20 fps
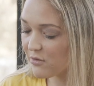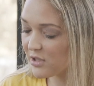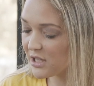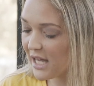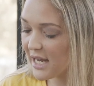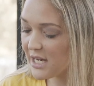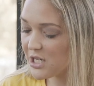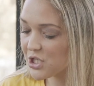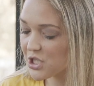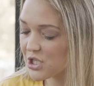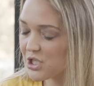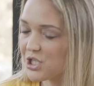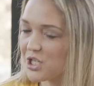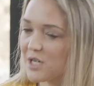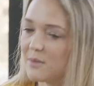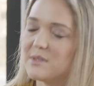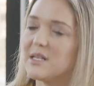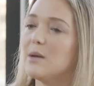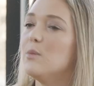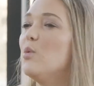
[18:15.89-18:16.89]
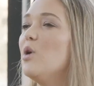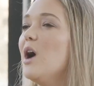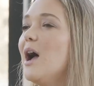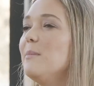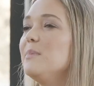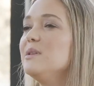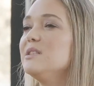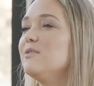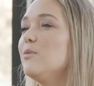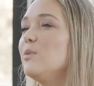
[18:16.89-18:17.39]
relationships? And what
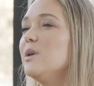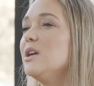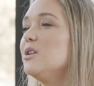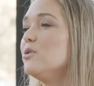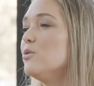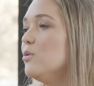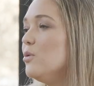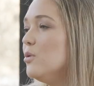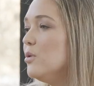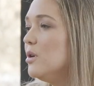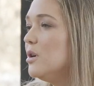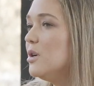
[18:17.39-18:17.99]
happens if we ignore